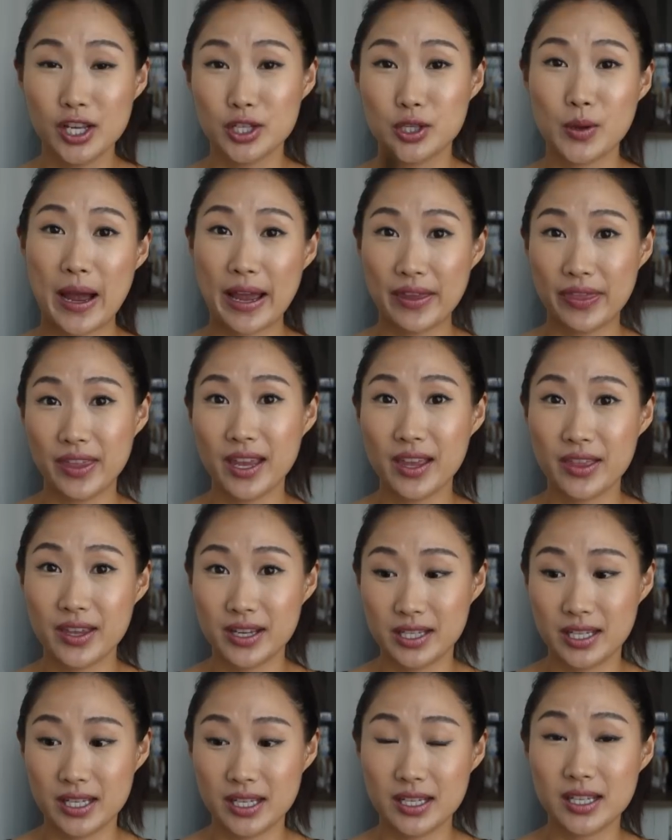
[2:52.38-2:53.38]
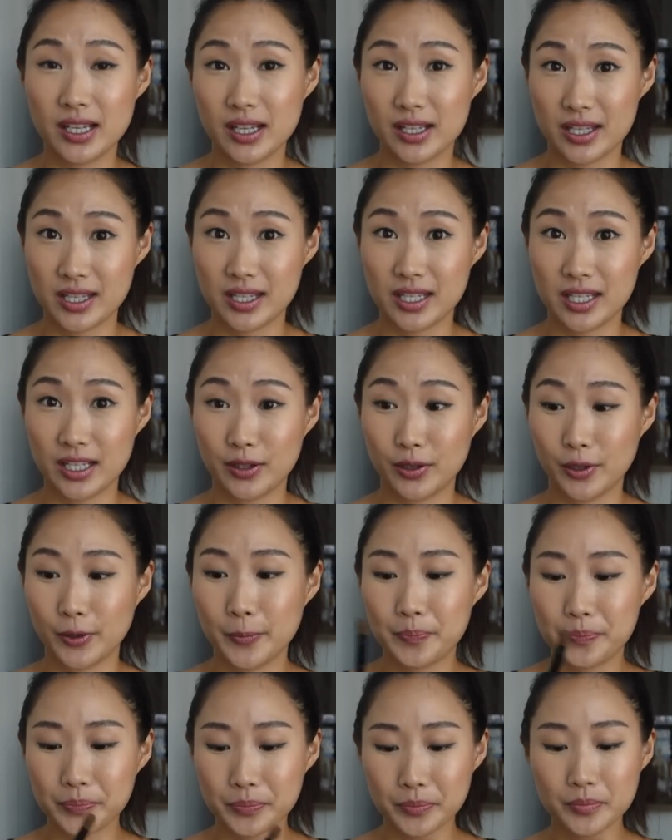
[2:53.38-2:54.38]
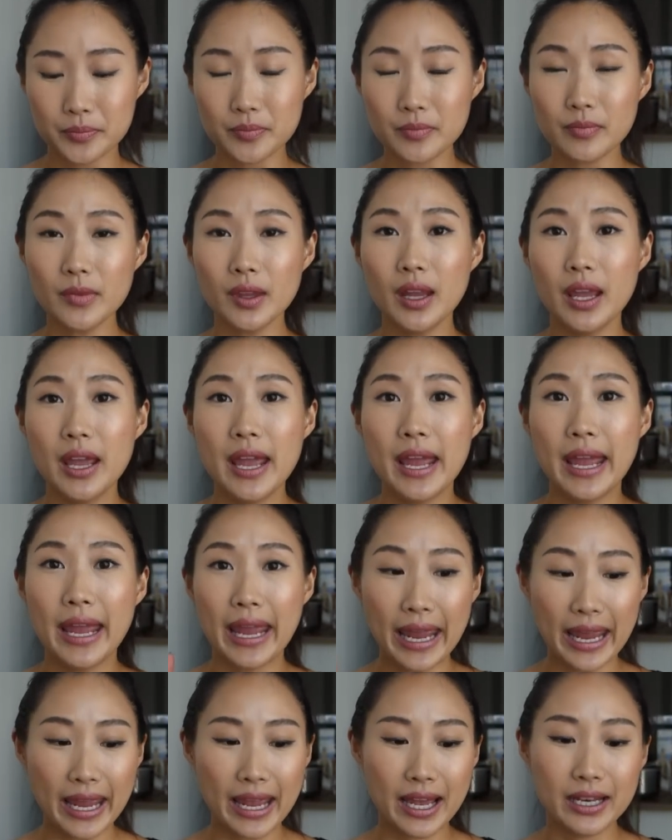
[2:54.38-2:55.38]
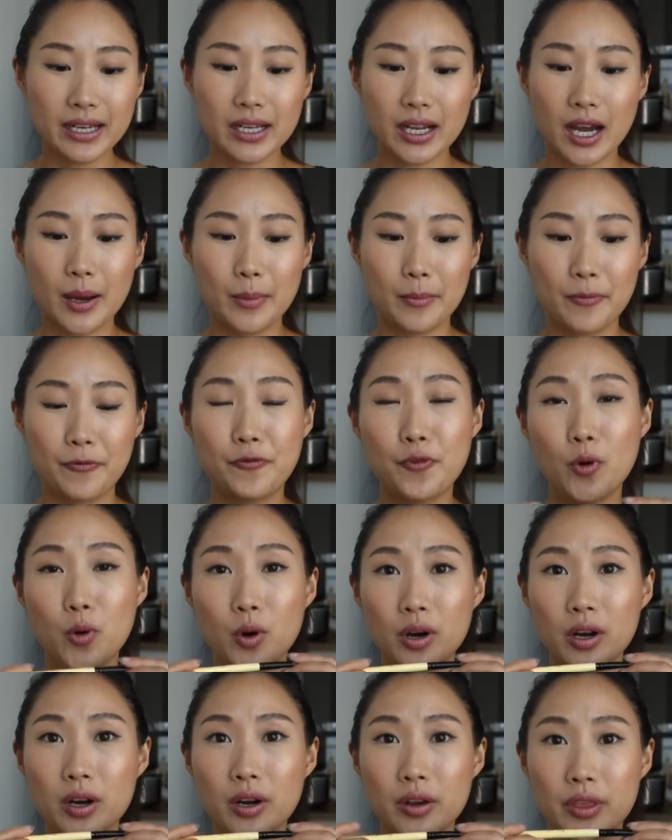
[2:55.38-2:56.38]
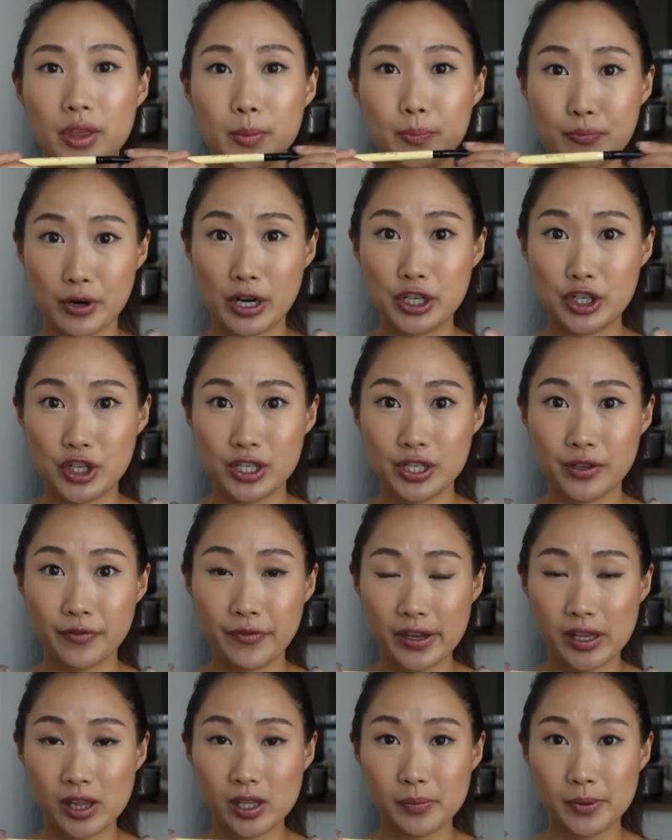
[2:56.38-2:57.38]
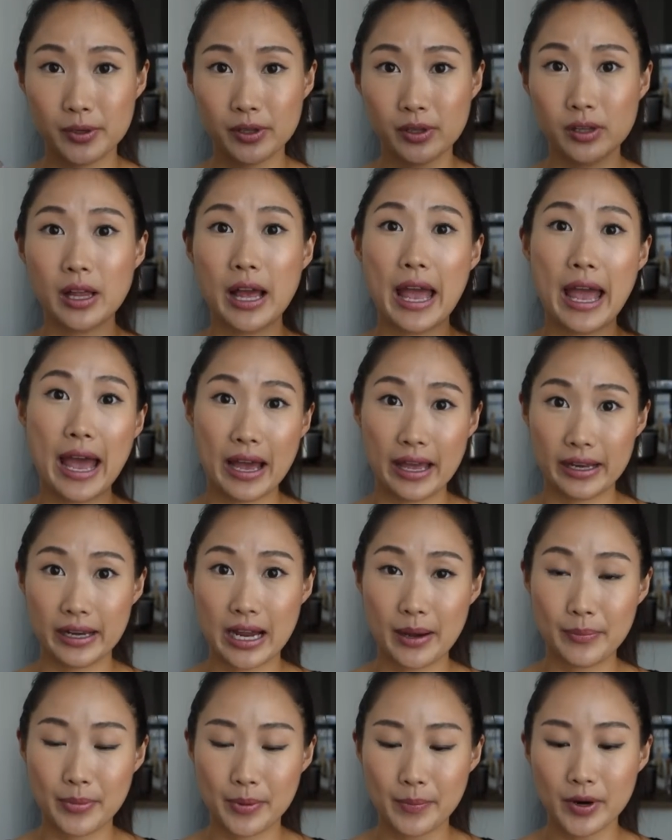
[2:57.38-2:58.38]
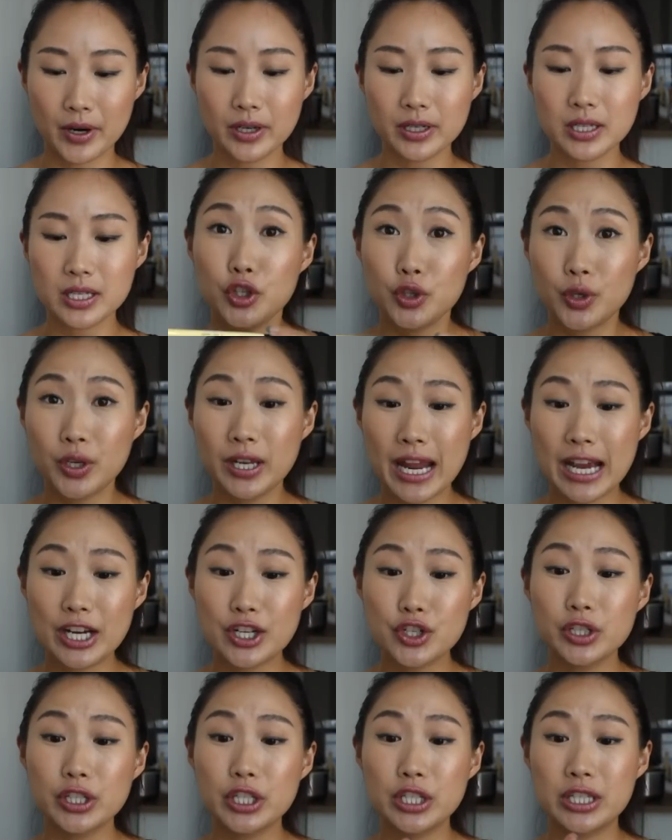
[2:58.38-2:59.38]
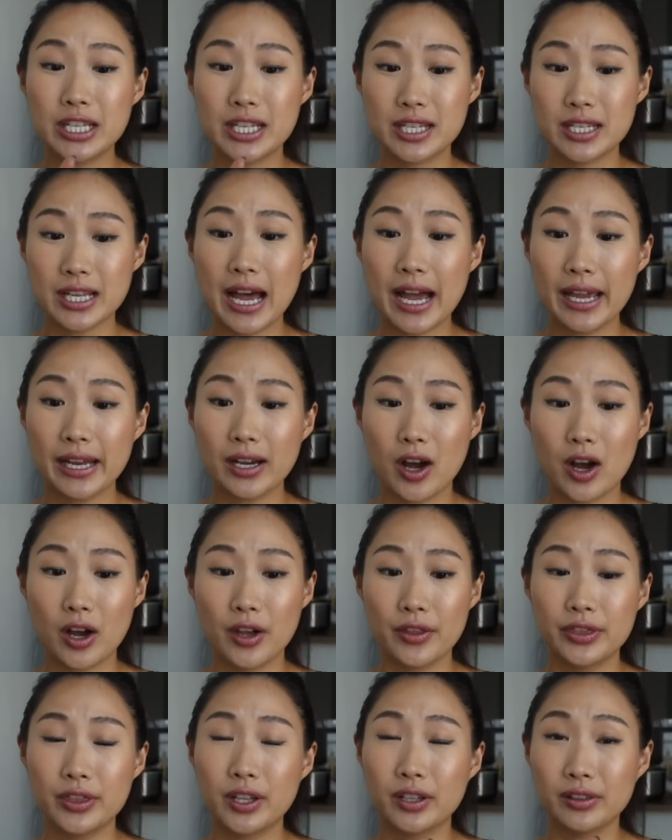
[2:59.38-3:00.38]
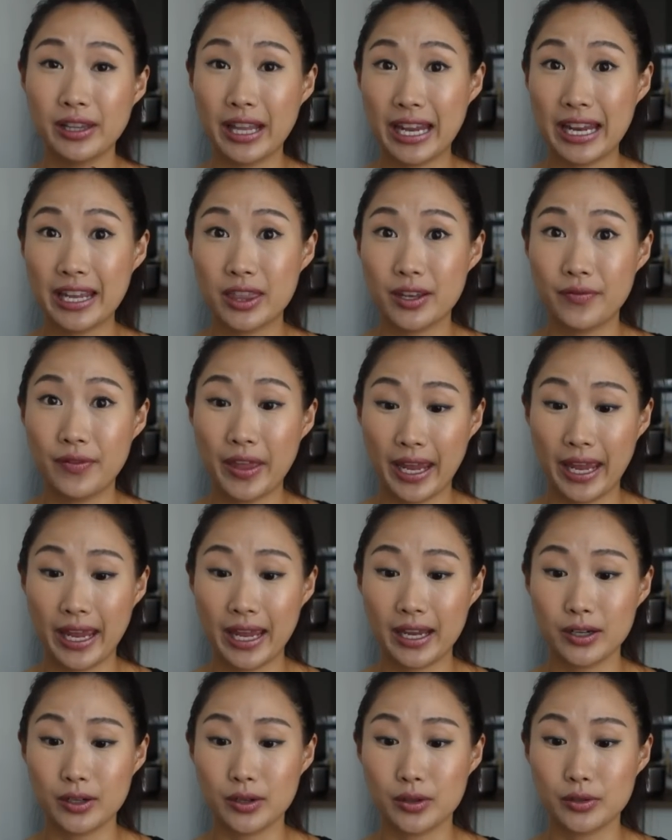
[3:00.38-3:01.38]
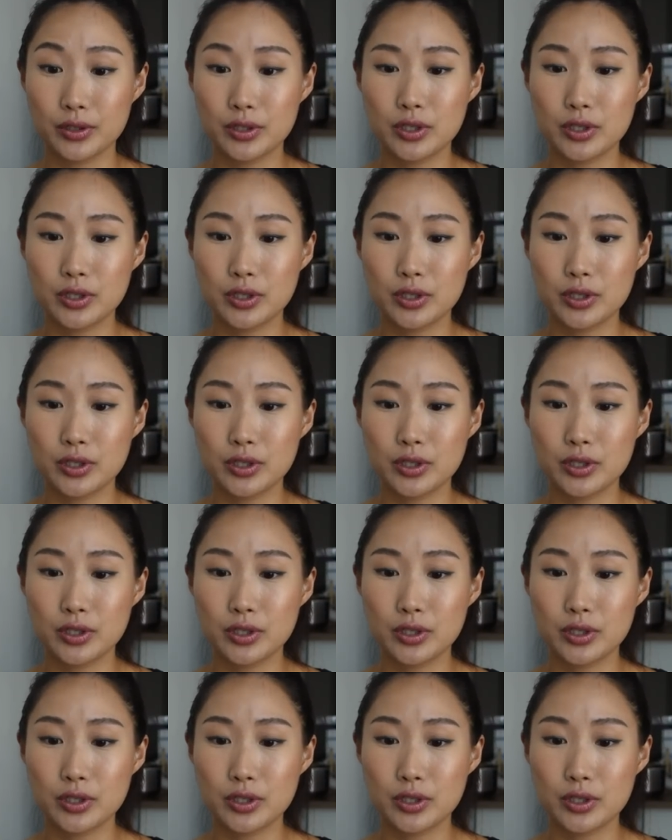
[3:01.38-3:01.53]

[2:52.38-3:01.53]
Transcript: So I think this is a steal. And for the brushes available at Abbamart, you can actually decide on the length of the handle.